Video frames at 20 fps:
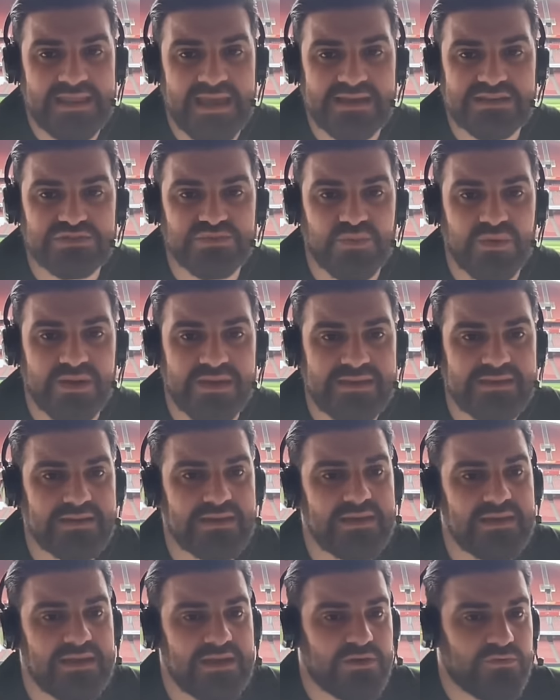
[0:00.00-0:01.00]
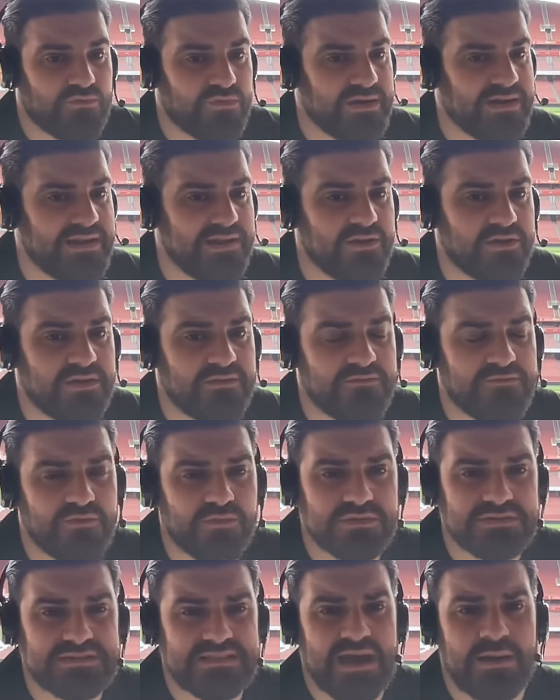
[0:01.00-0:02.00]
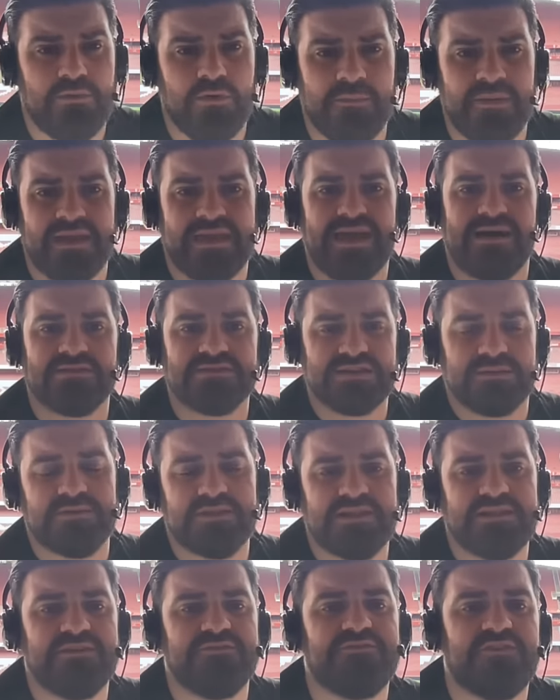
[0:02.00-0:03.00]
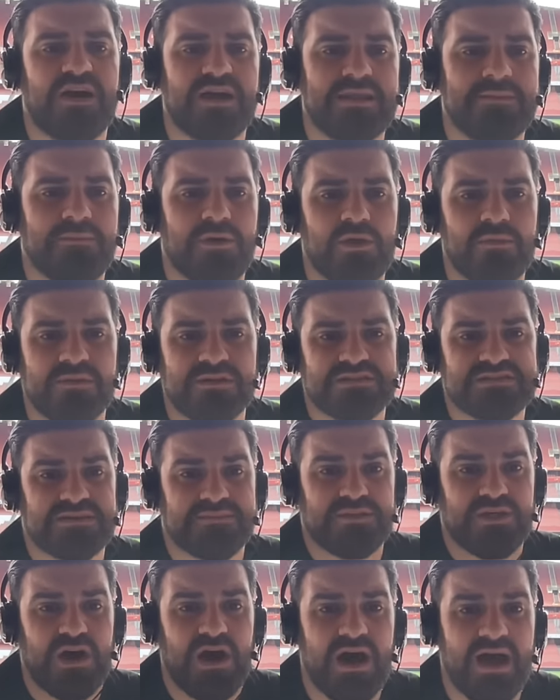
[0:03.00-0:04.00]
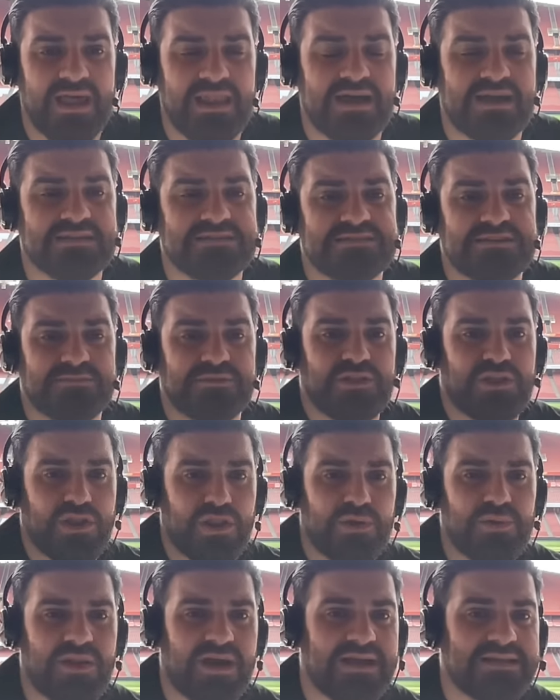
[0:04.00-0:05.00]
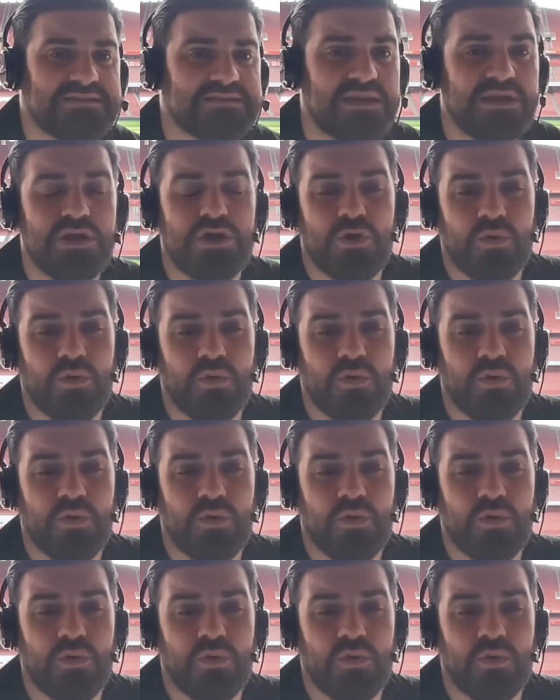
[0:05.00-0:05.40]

next week. Really looking forward to that. We'll pick out some of the defining moments, some of the highlights, some of the lowlights.